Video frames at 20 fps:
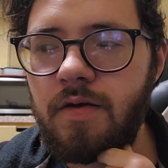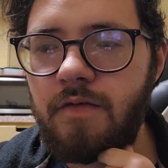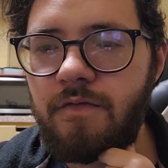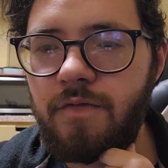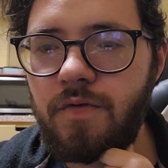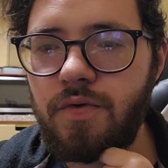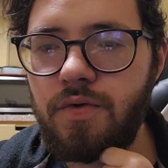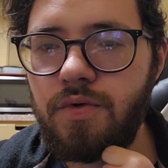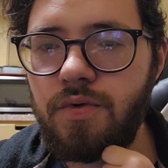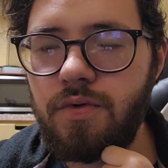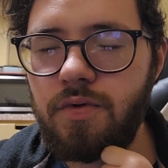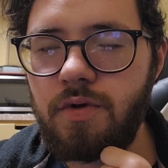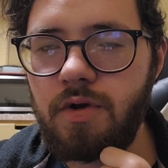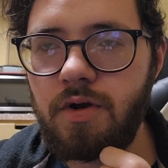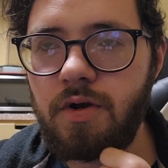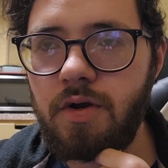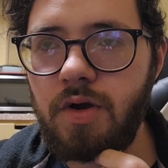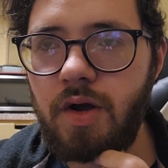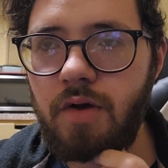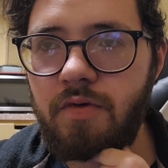food,
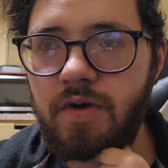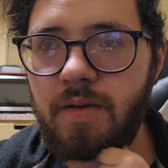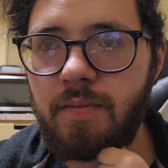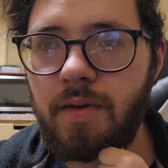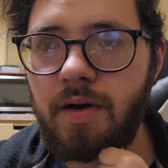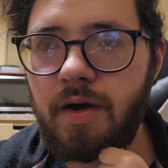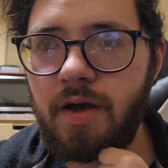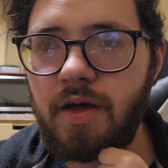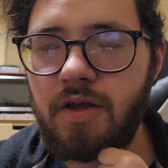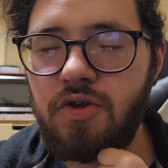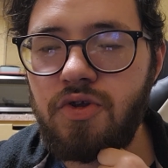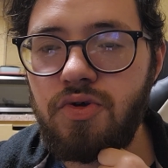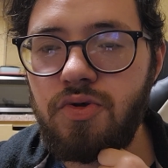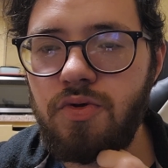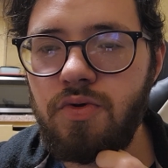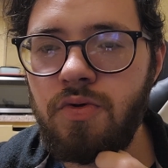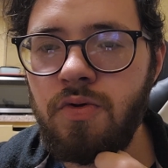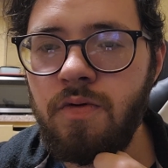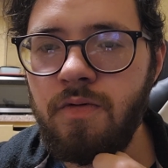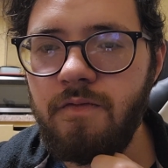or I want to buy a
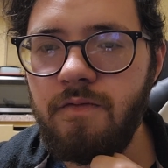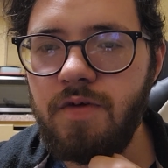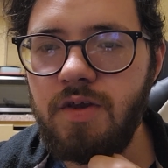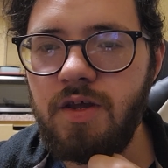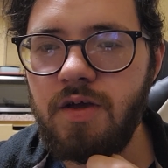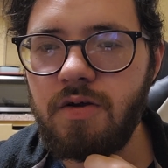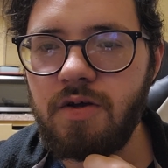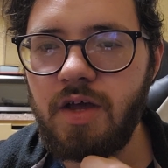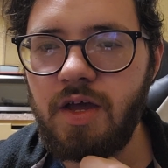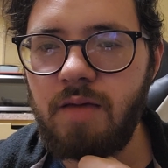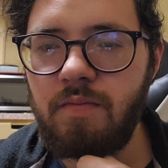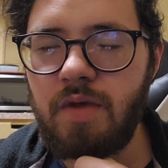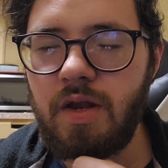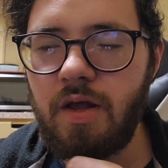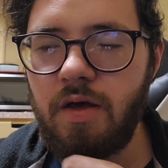new video game.